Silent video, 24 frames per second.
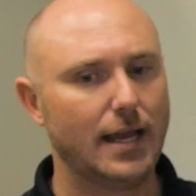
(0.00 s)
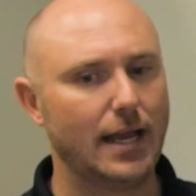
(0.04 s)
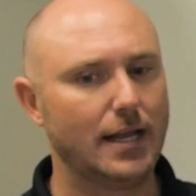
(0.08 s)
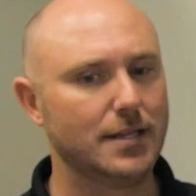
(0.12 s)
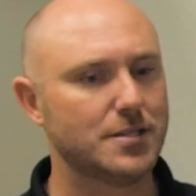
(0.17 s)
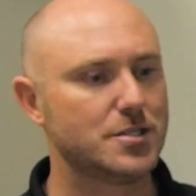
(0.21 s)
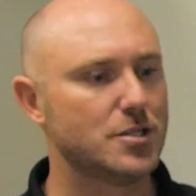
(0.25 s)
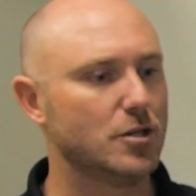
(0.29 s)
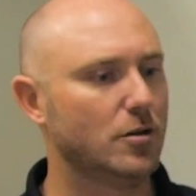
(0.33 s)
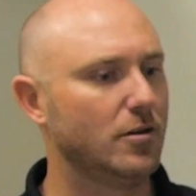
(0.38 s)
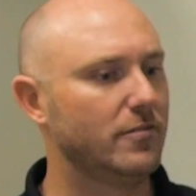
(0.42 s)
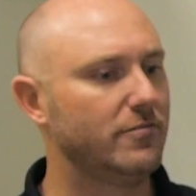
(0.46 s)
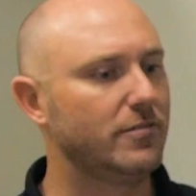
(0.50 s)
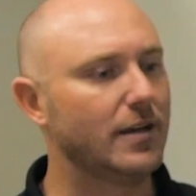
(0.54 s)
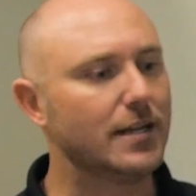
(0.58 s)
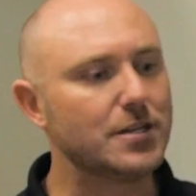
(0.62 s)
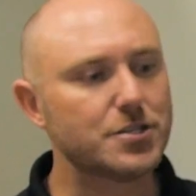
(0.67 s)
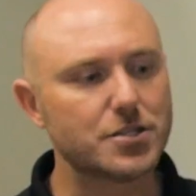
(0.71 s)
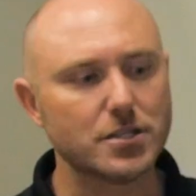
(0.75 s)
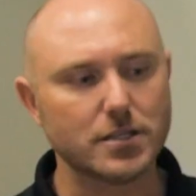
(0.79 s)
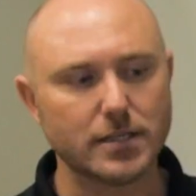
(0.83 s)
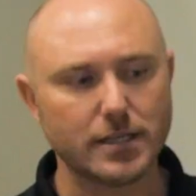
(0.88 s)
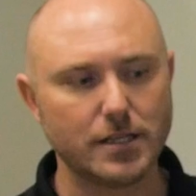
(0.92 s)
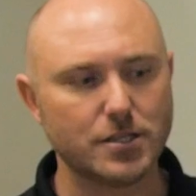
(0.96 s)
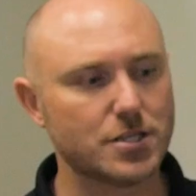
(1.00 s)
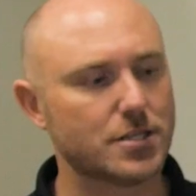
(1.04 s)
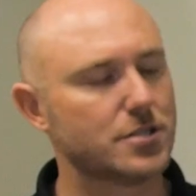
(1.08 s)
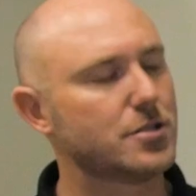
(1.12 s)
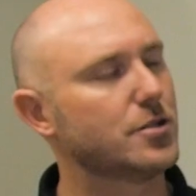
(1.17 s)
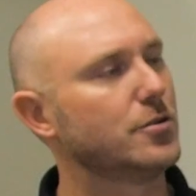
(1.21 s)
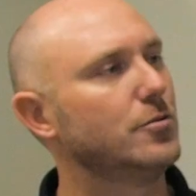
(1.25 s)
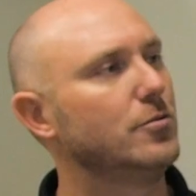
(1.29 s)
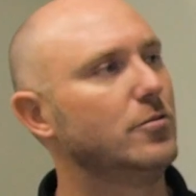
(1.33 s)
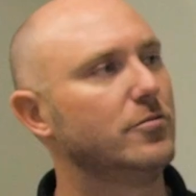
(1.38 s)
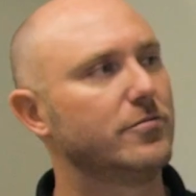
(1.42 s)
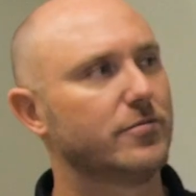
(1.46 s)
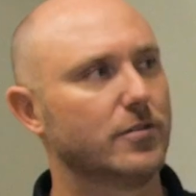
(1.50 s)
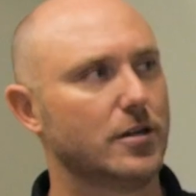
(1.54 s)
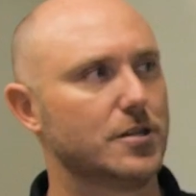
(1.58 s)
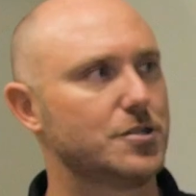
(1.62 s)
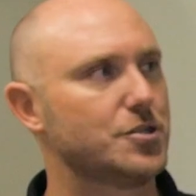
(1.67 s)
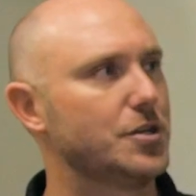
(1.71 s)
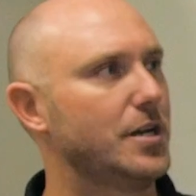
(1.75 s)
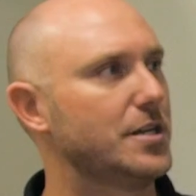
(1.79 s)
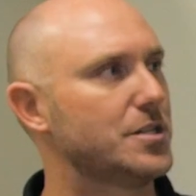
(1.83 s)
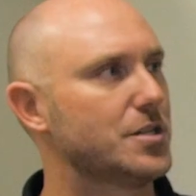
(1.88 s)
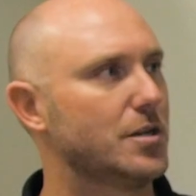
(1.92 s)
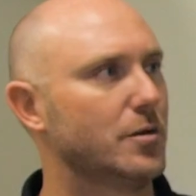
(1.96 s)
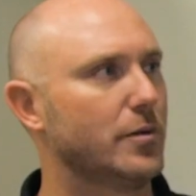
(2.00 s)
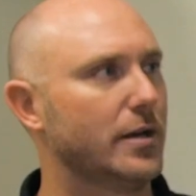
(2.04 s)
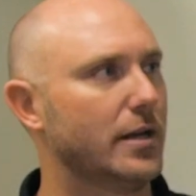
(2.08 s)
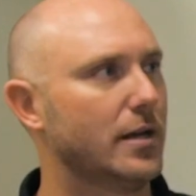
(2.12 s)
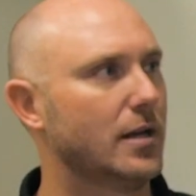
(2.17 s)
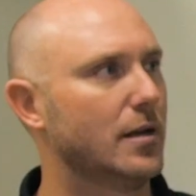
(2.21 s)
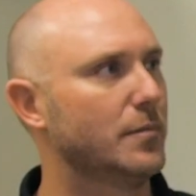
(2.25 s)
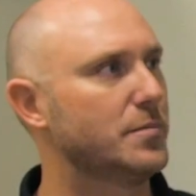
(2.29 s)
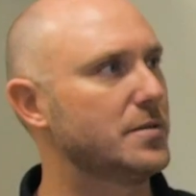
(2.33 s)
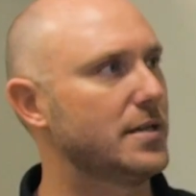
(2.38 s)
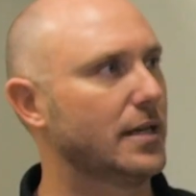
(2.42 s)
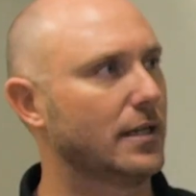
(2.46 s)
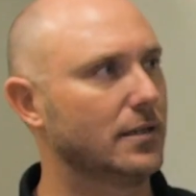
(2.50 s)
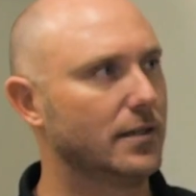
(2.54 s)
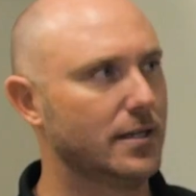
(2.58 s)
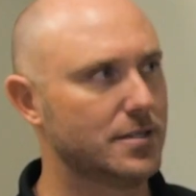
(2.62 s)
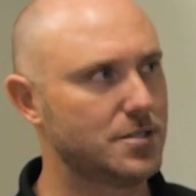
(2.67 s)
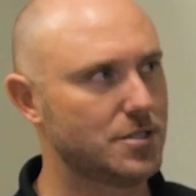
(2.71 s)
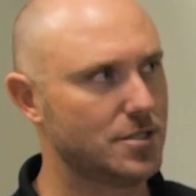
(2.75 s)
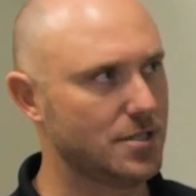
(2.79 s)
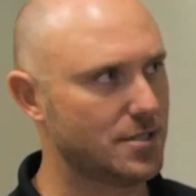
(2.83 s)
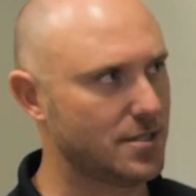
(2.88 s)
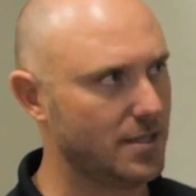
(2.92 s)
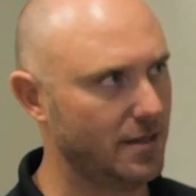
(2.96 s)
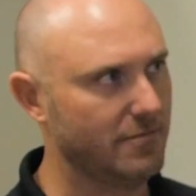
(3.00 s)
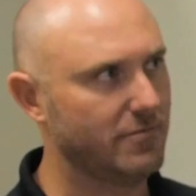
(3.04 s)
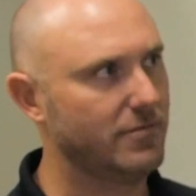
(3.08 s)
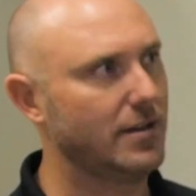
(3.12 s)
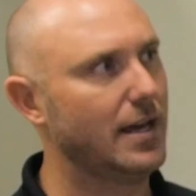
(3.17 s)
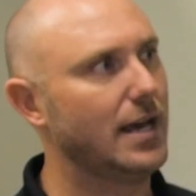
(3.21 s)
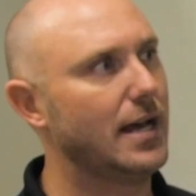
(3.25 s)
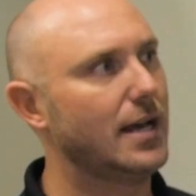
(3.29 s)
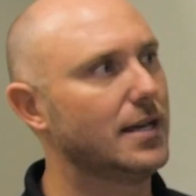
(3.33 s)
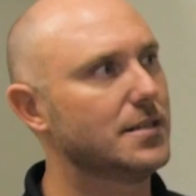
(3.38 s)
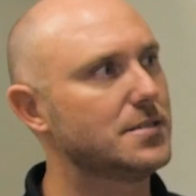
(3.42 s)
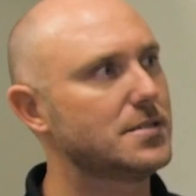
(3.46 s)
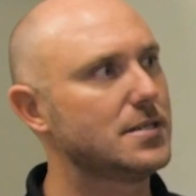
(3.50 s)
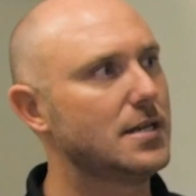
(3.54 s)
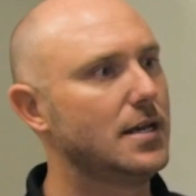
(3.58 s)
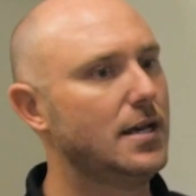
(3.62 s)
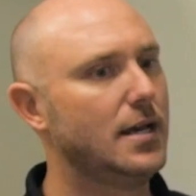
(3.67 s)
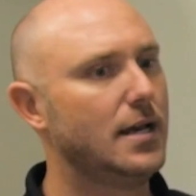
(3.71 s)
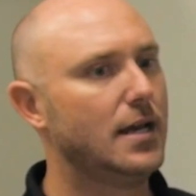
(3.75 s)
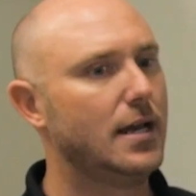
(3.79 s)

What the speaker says: And so eventually, just through frustration, we ended up saying, let's just invest.